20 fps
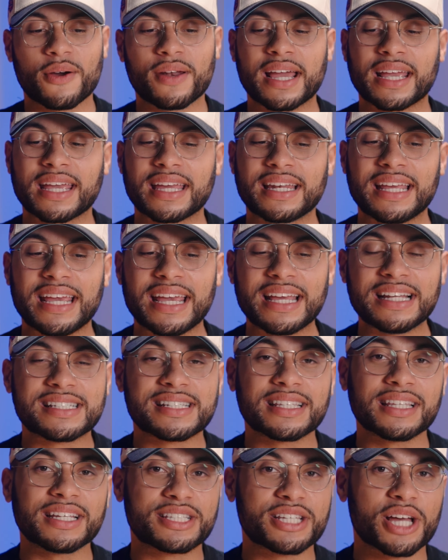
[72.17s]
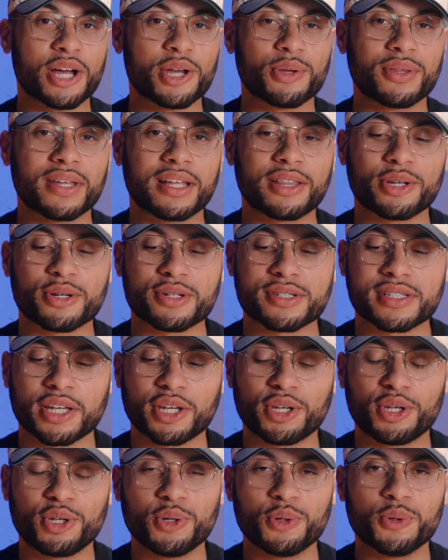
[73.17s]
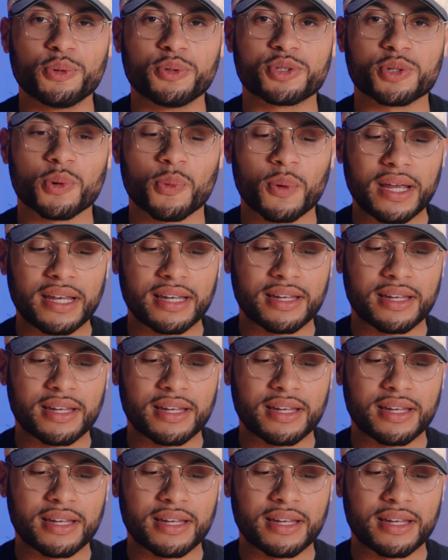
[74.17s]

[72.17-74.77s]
and I can instantly tell you that there is a huge weight